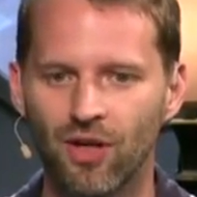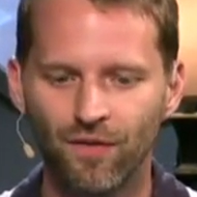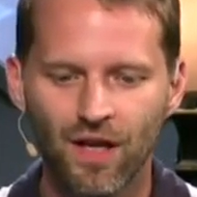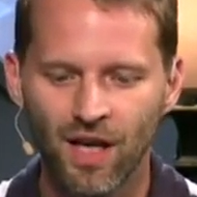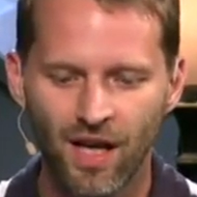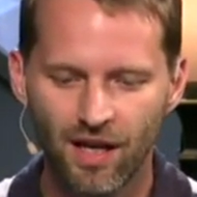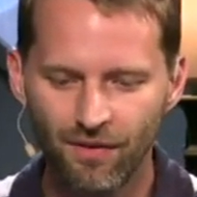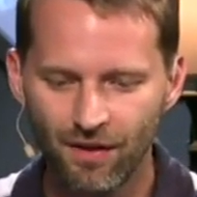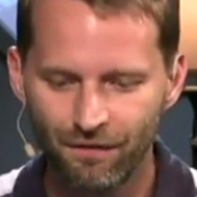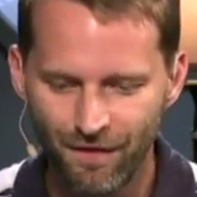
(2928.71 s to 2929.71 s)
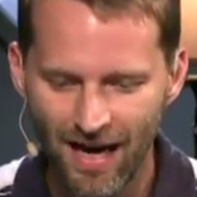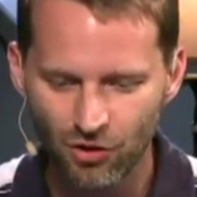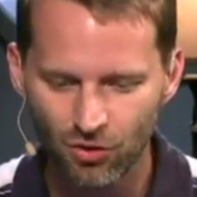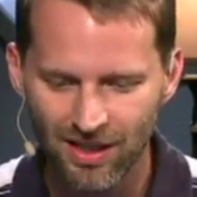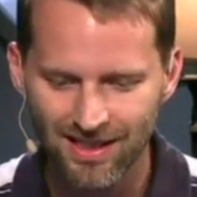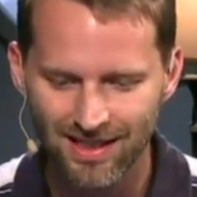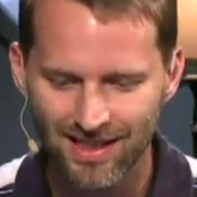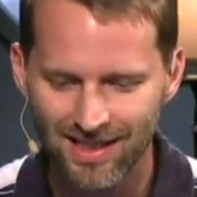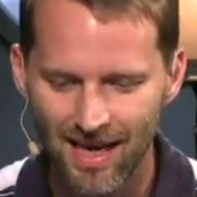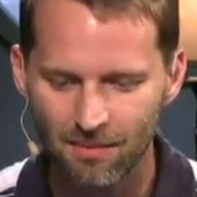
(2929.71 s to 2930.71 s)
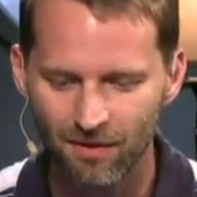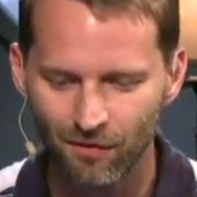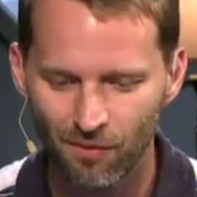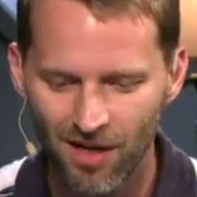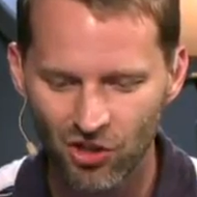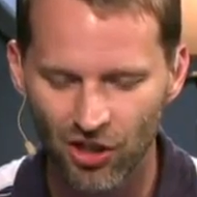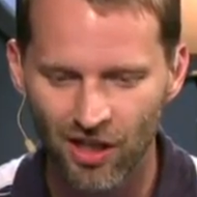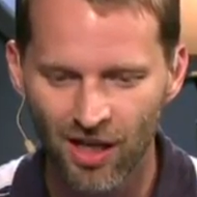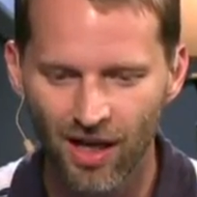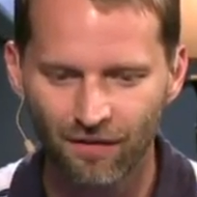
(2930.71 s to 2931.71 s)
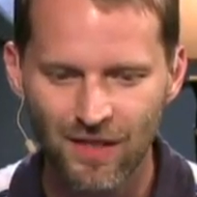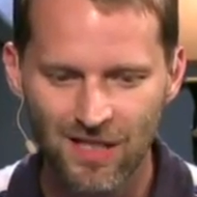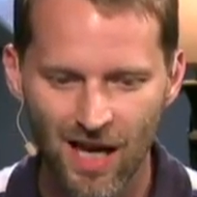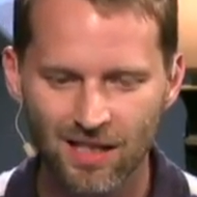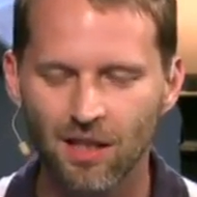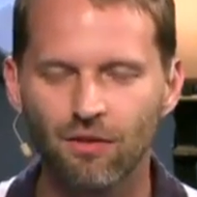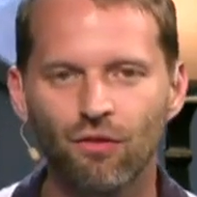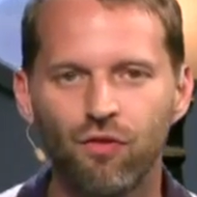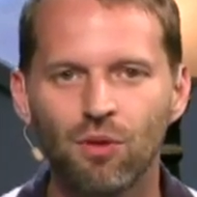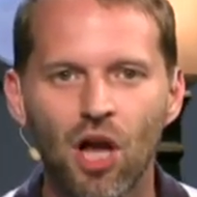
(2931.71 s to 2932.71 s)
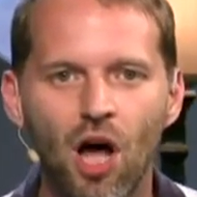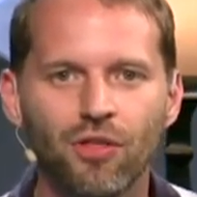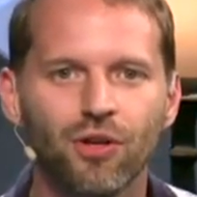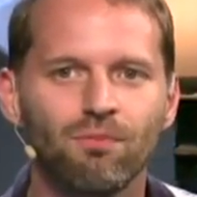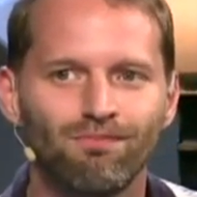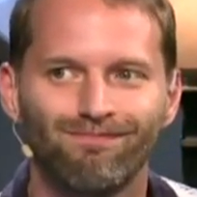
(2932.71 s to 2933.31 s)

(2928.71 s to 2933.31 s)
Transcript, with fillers: Even, even if factually it's the same information, if it's not delivered from the author,